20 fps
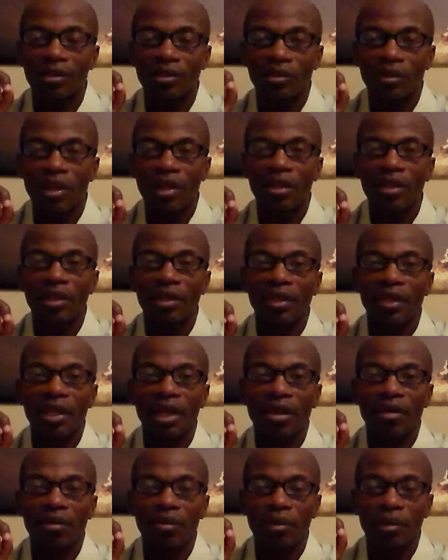It's greater than
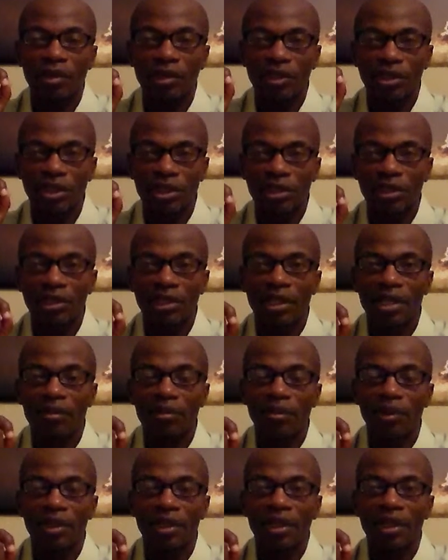our position
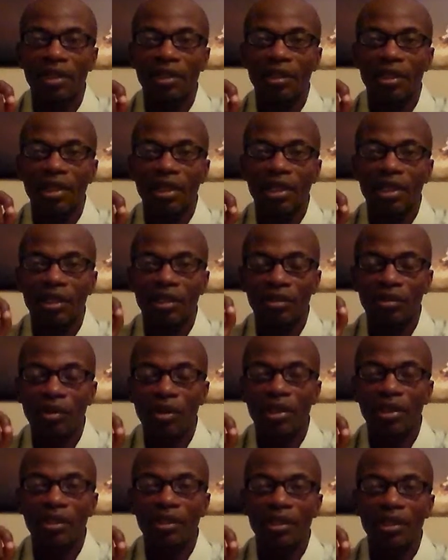that we're in. It's
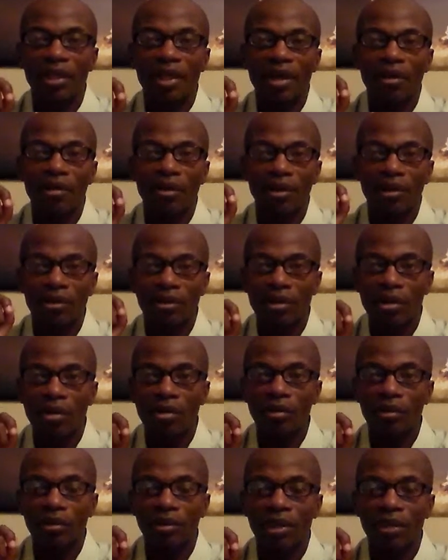greater than our
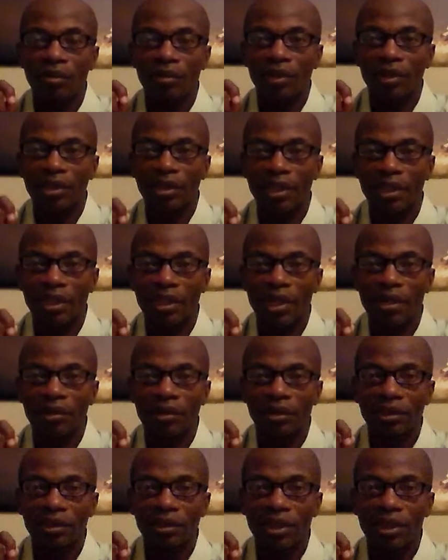thoughts that we think
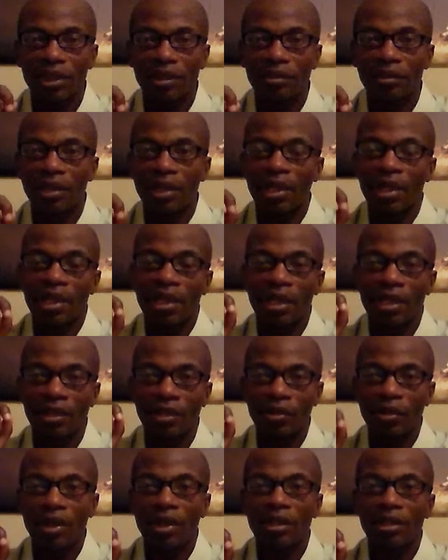of ourselves.
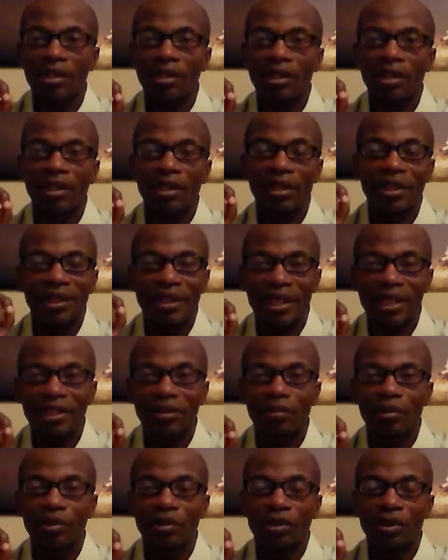It's greater than the
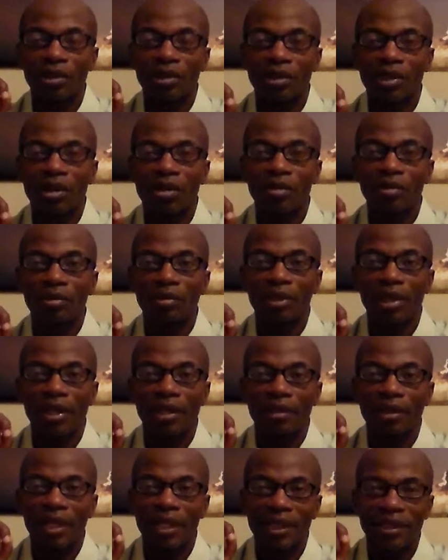next person thought
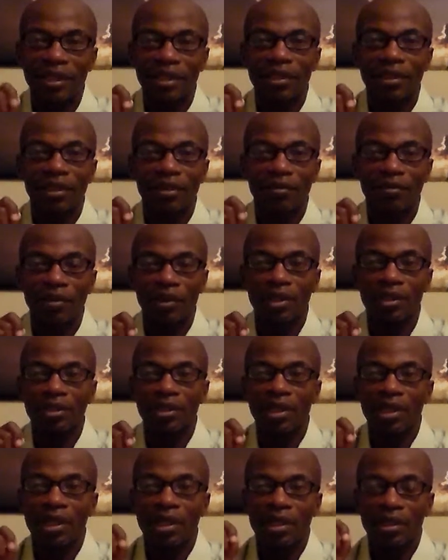that they think of
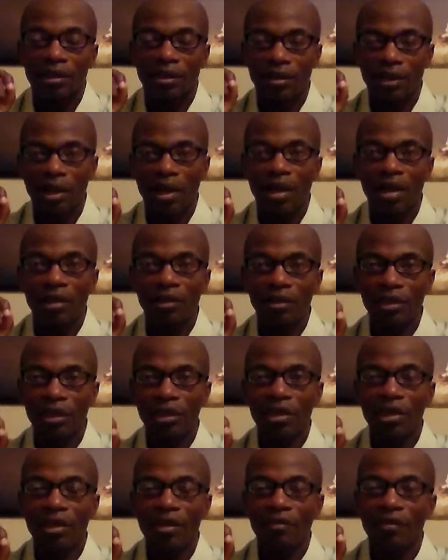us. God's
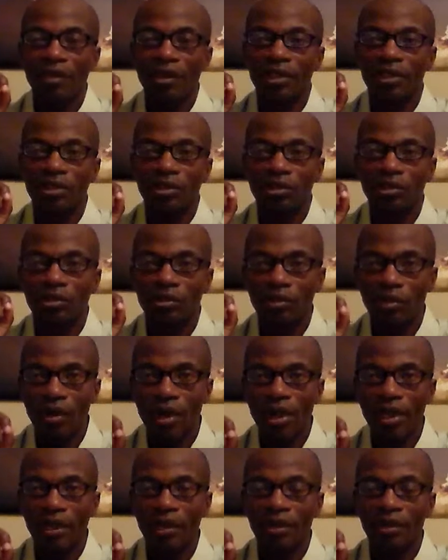love is
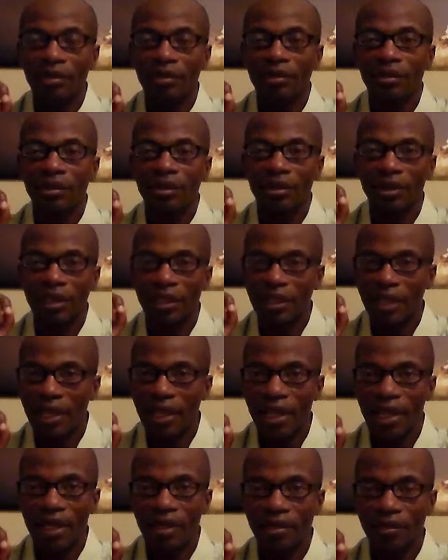greater than
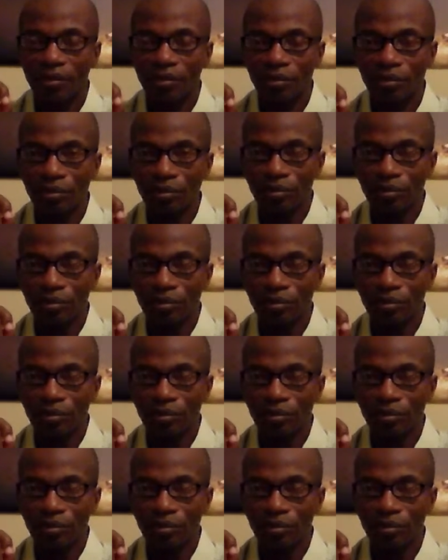that.